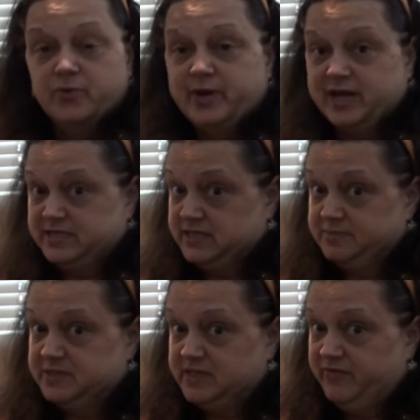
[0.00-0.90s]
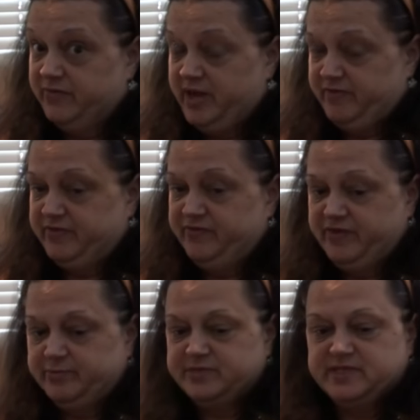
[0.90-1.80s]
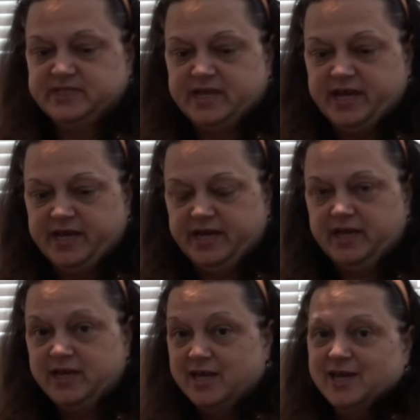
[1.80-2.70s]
we got some stuff we have to film today.